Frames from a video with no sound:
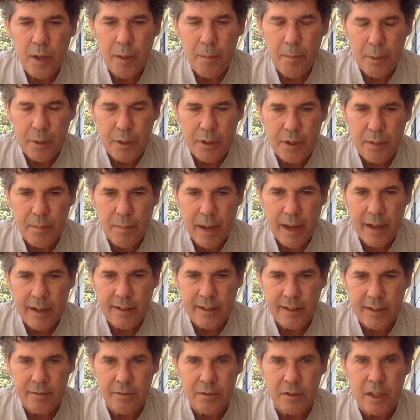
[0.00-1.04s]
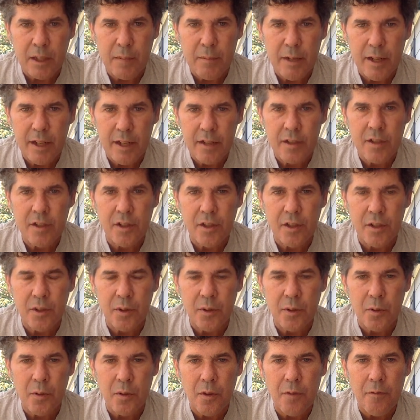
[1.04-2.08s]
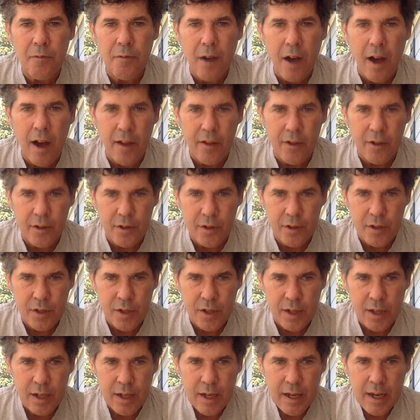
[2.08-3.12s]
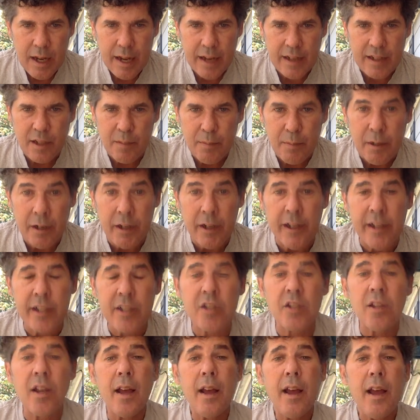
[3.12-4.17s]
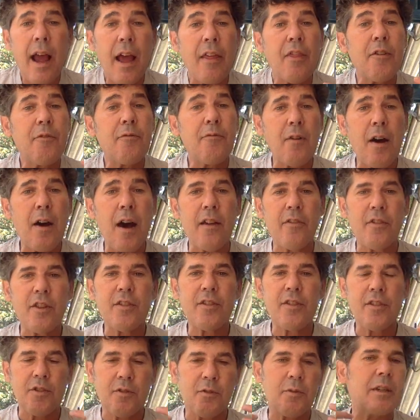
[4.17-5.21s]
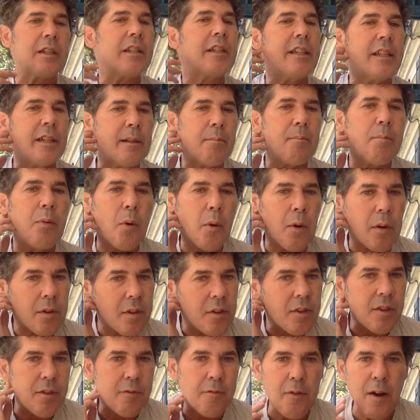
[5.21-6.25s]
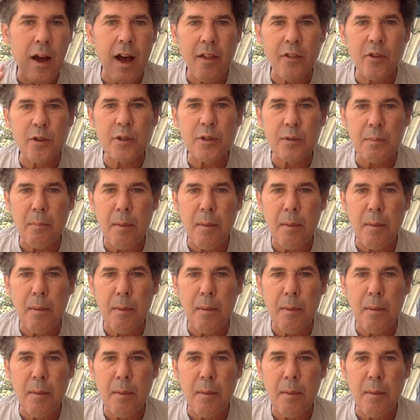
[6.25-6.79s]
perspective, limited to the father's experience, and this is really important, the father's